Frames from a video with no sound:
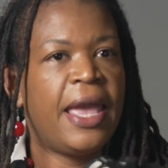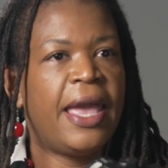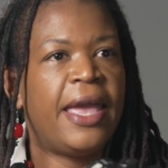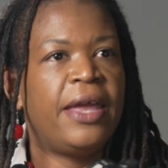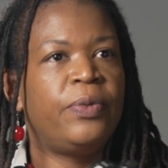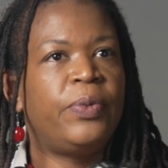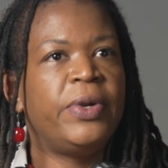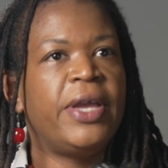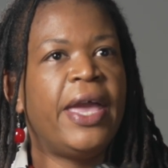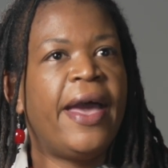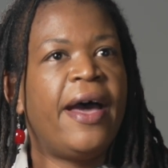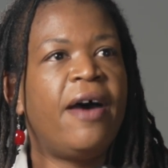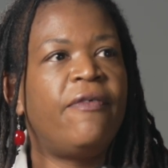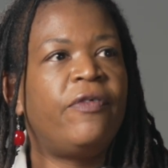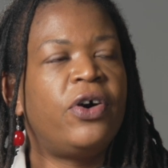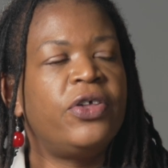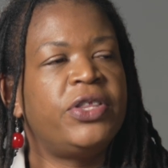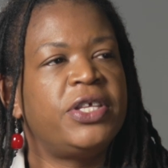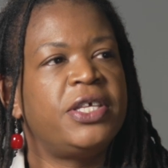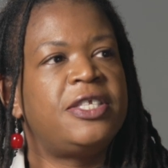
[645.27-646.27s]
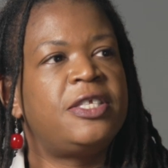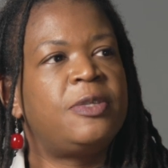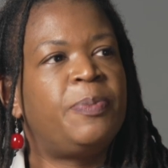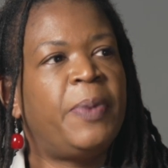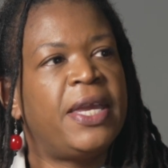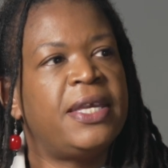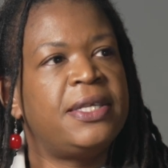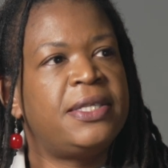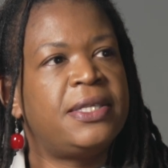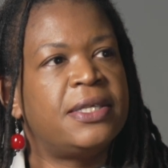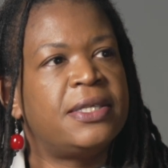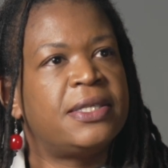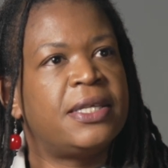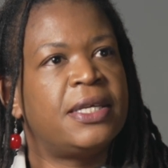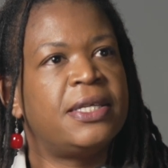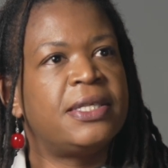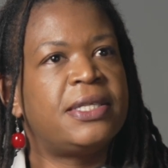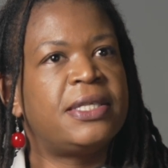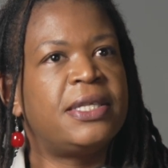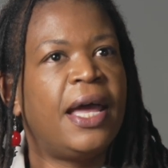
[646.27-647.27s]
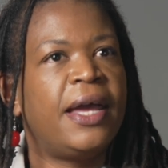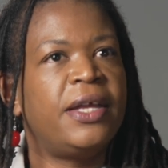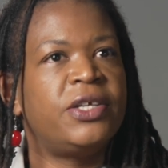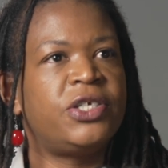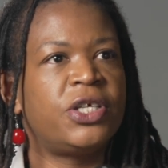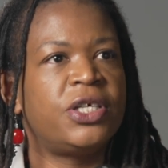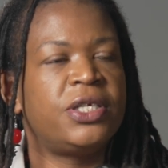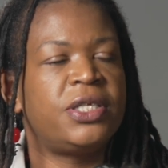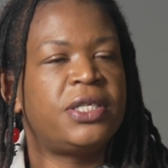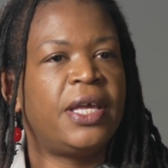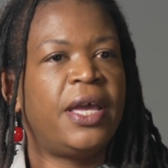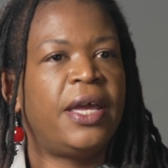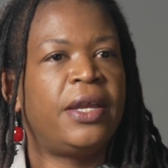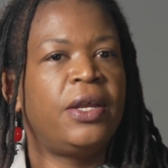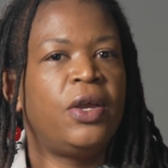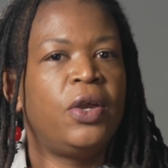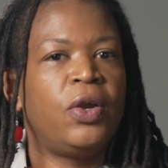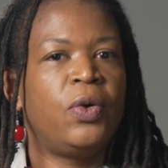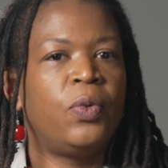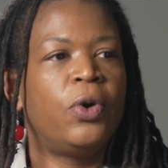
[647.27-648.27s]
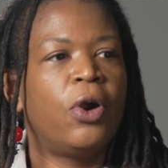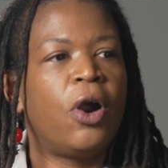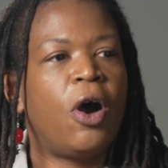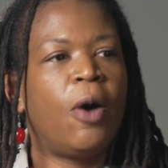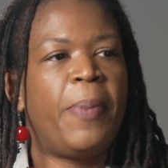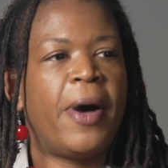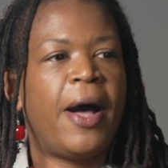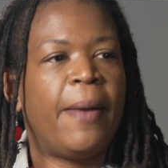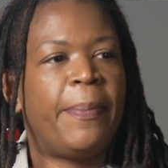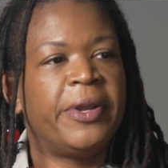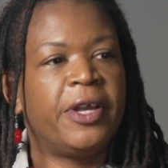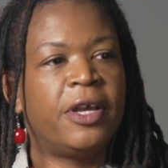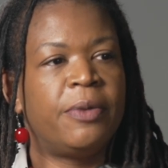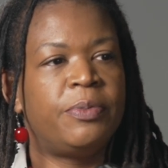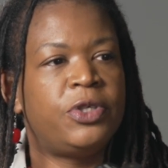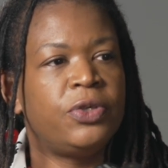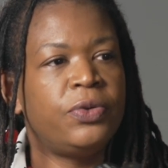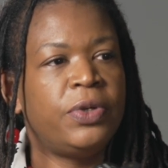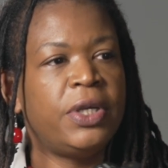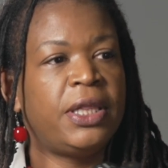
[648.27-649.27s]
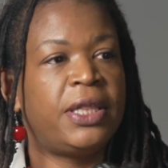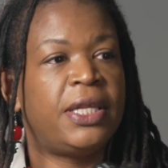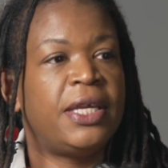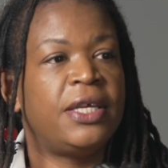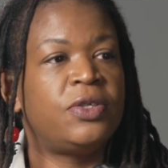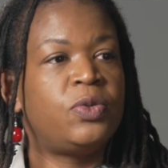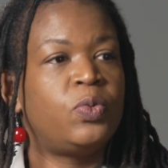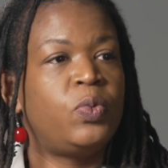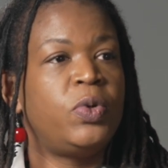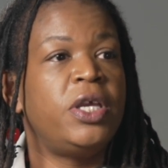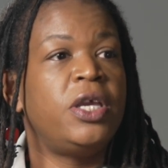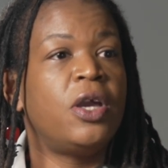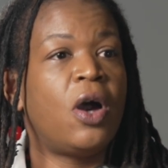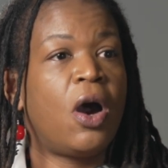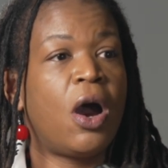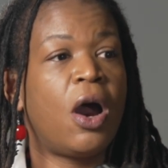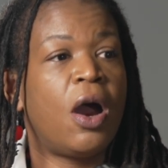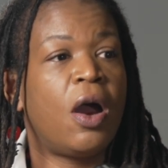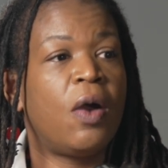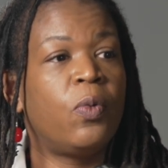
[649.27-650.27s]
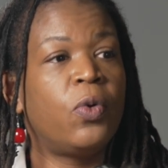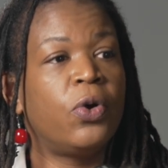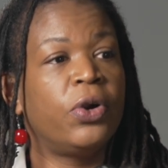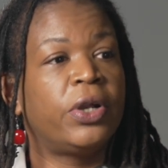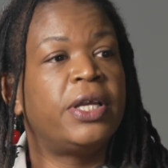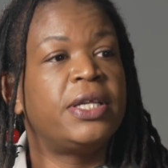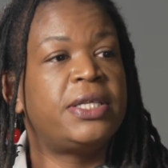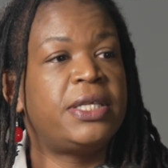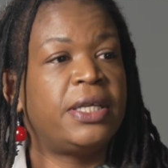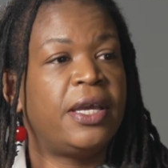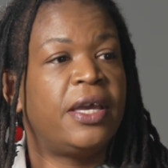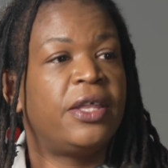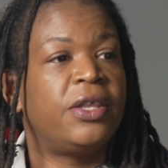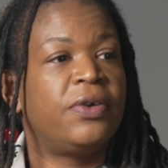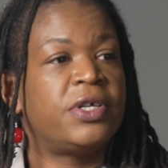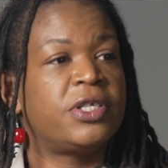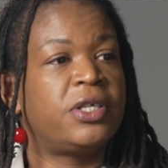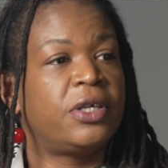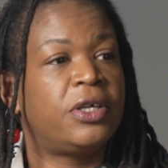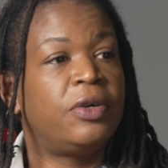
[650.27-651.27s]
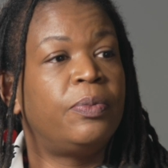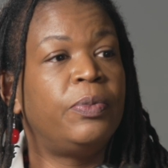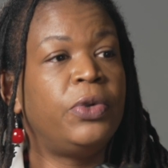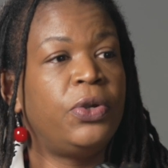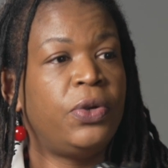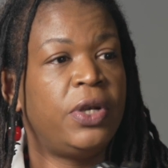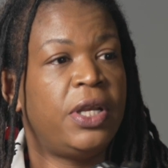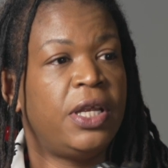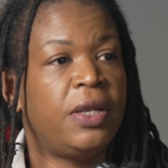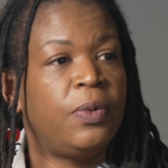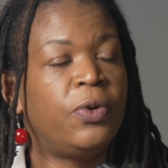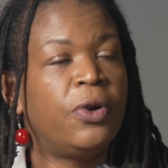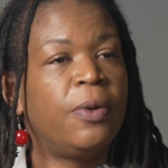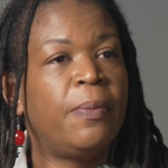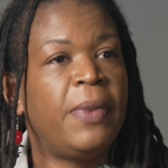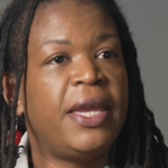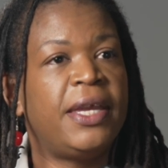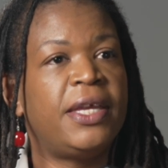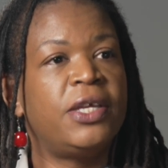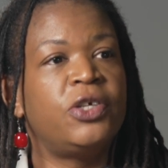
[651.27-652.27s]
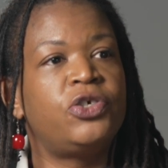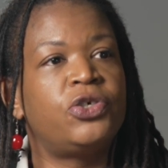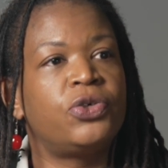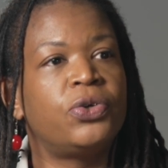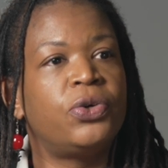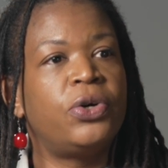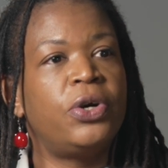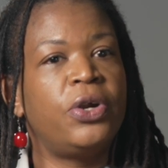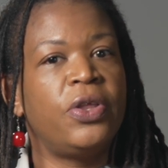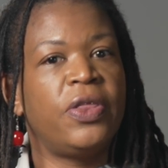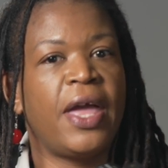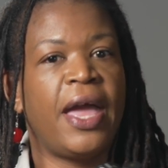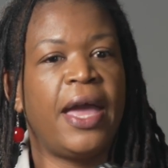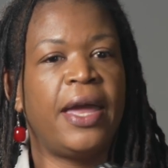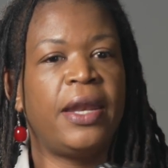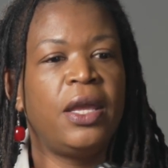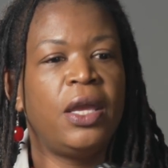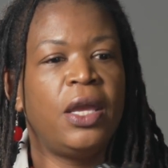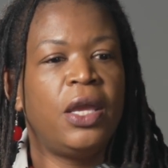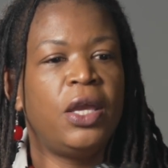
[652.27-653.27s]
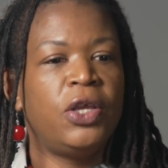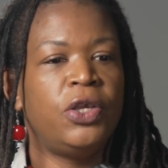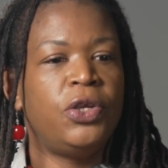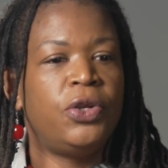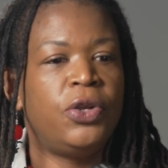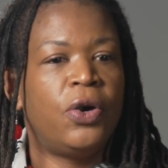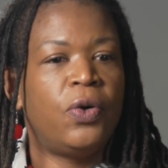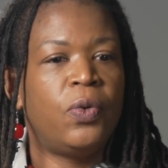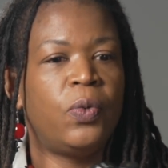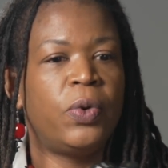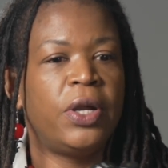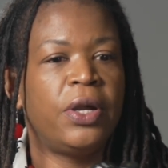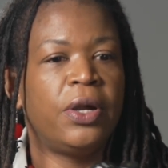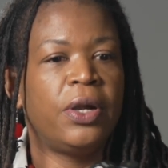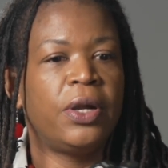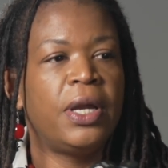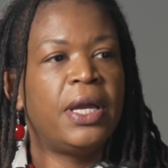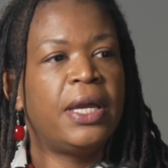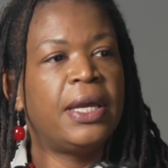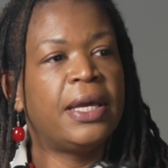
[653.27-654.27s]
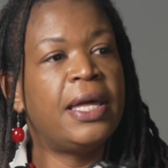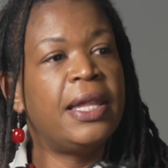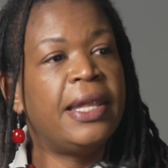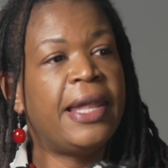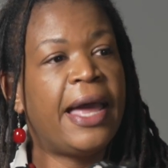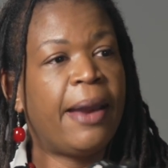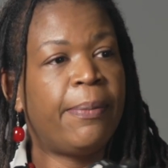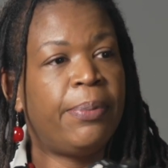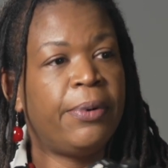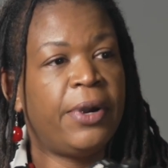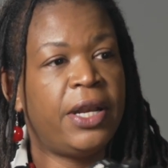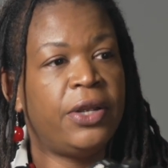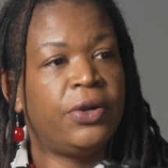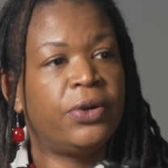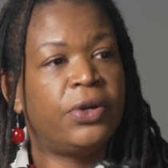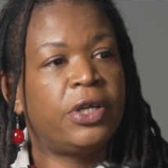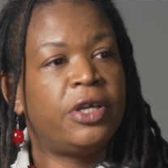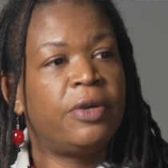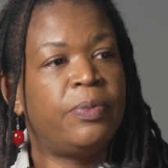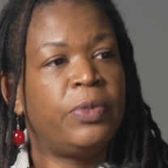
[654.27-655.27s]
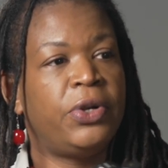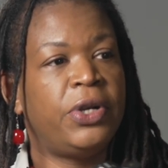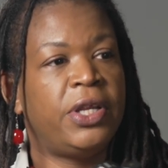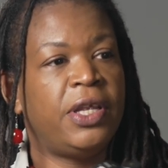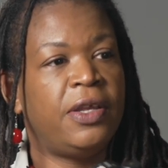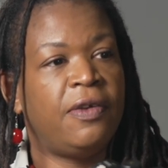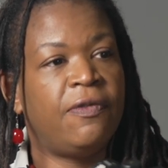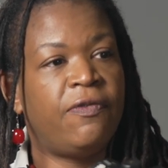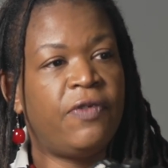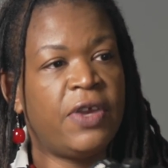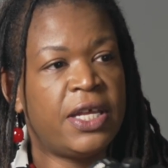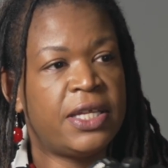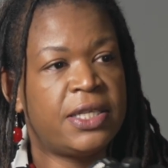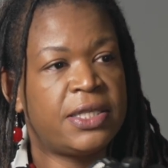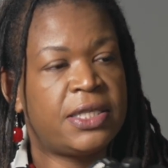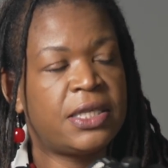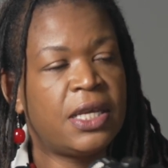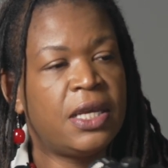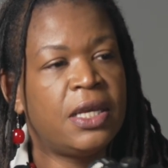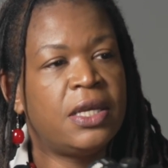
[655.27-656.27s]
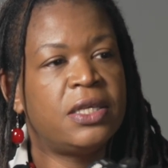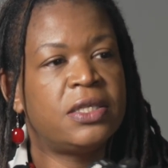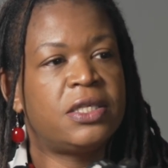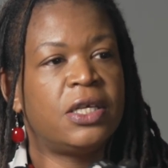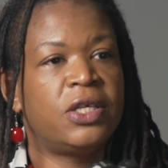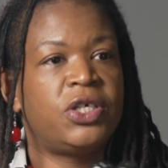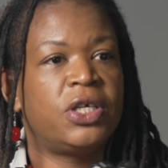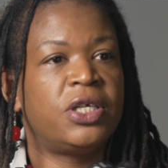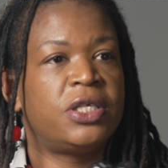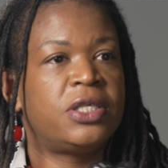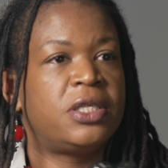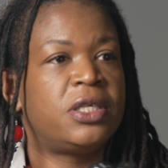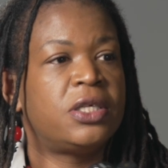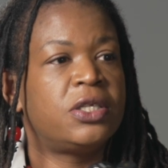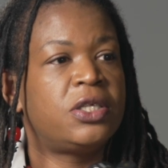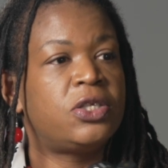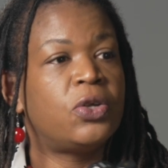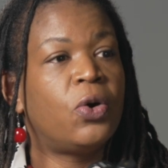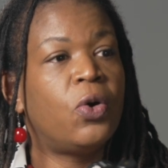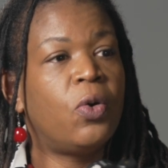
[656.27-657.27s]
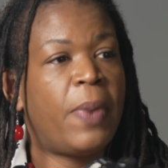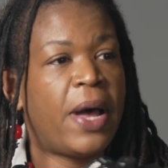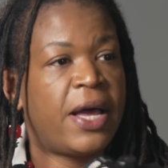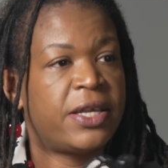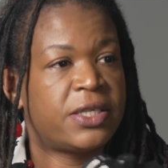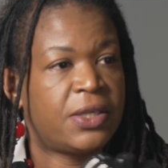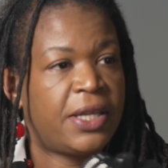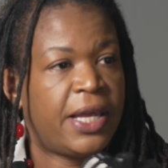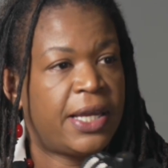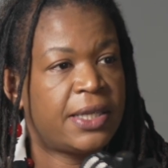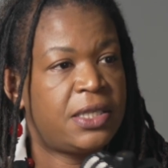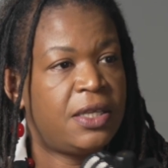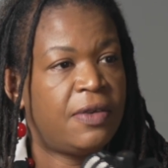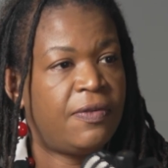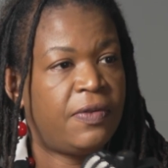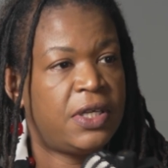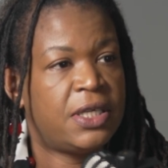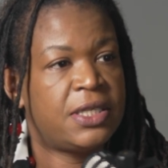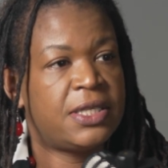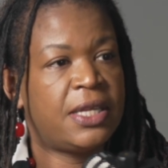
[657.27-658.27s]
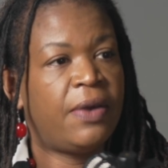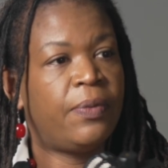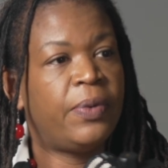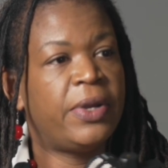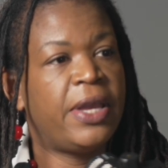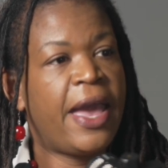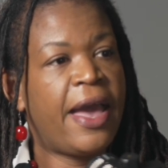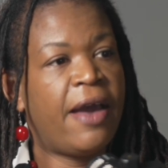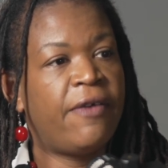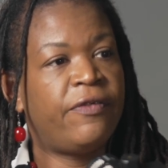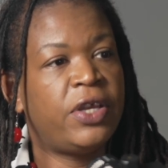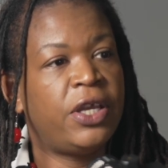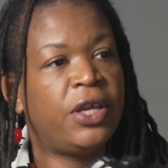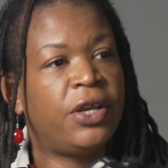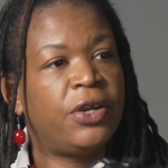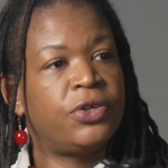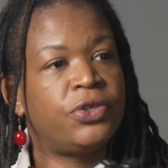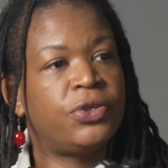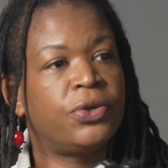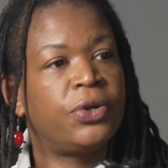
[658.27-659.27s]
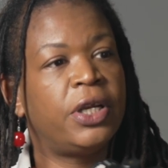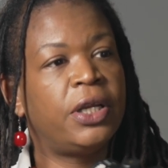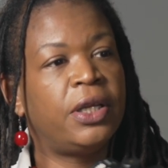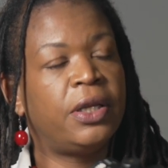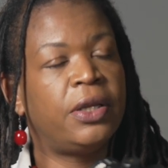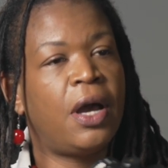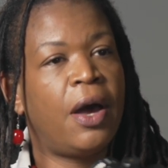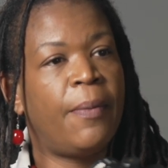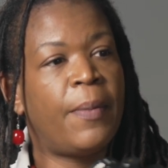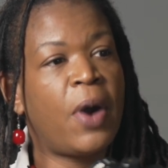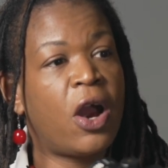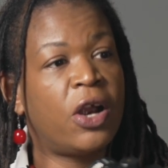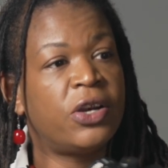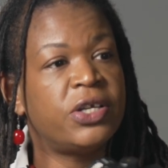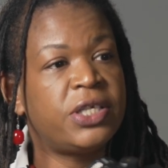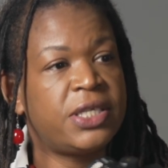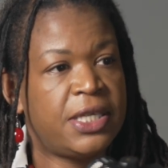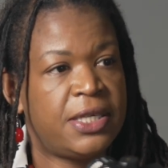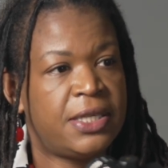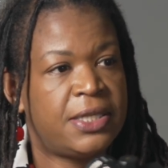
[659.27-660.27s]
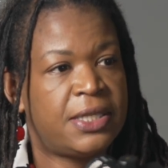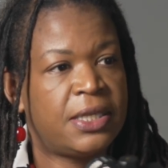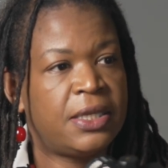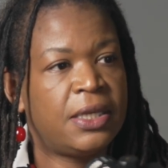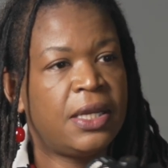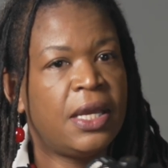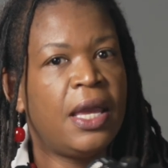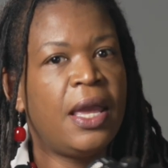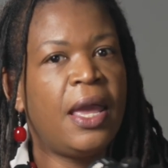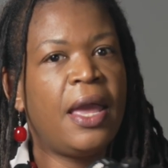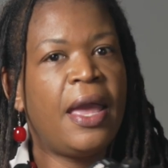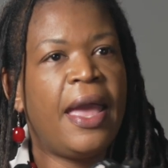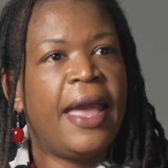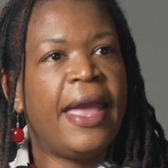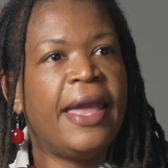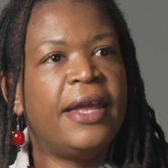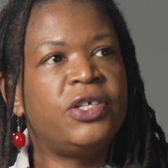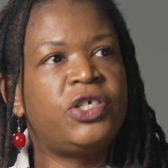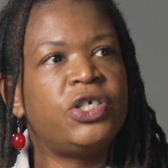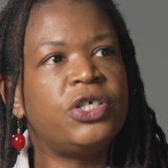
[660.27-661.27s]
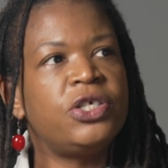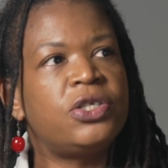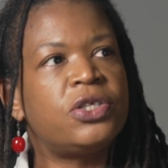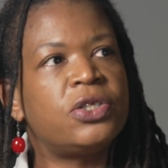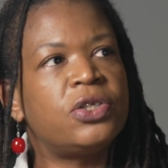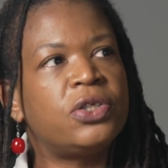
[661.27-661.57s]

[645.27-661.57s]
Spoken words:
And we have all these spaces, and it's not just that we're all popping up doing things. We are working together as a community. We're making sure that, we're collaborating on community events, such as the Soul Basel activities that we have here during art season, and just